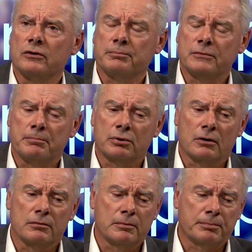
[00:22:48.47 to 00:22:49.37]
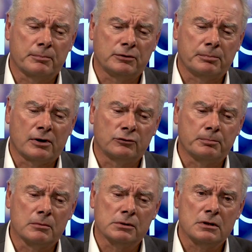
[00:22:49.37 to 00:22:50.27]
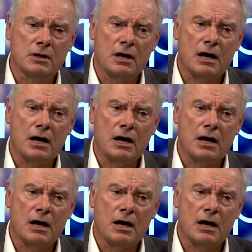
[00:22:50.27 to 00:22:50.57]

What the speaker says: the property price bubble,